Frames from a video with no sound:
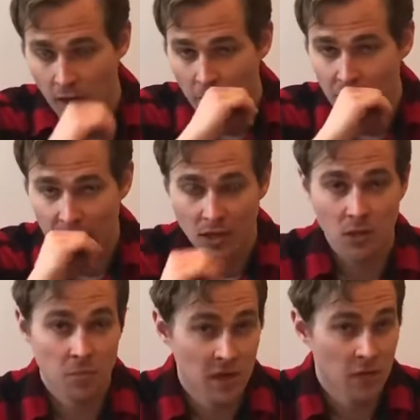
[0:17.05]
That could
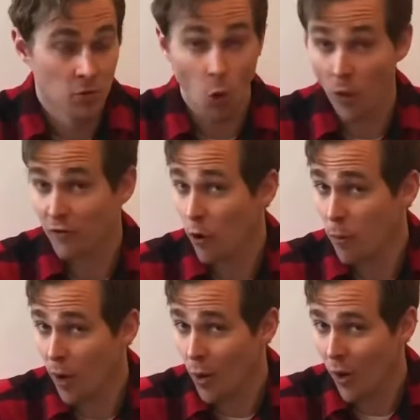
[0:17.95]
mean going for a
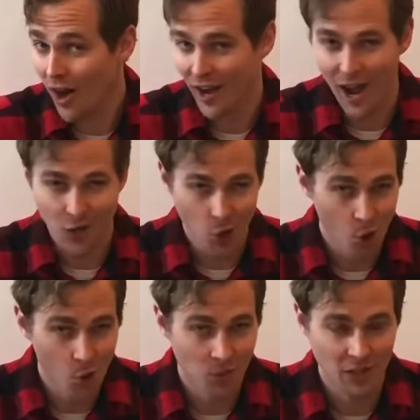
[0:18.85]
prayer walk. I
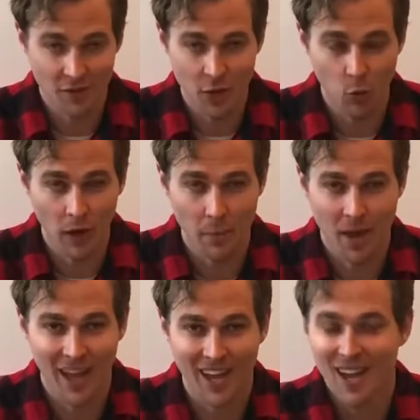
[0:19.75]
know, living in
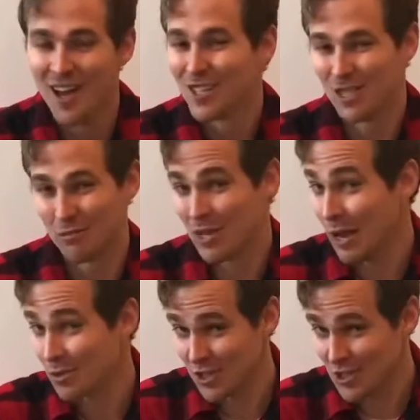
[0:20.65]
Winnipeg,
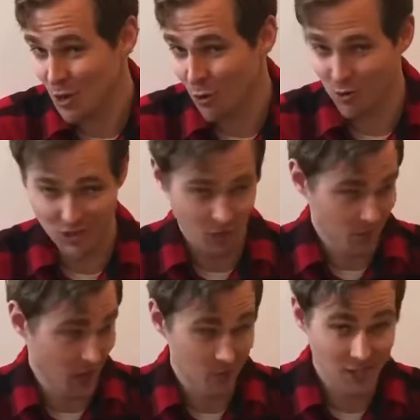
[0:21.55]
sometimes it snows,
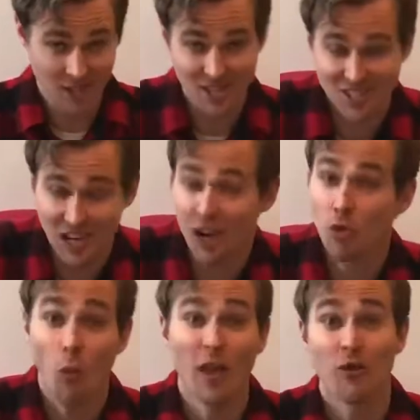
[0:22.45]
sometimes it doesn't, and the
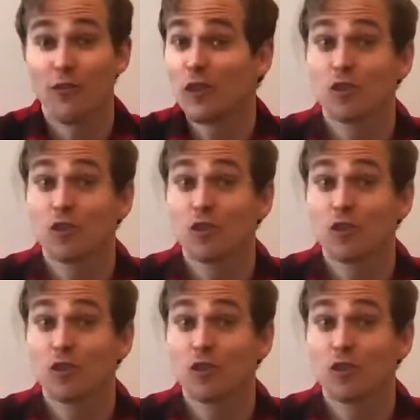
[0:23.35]
weather feels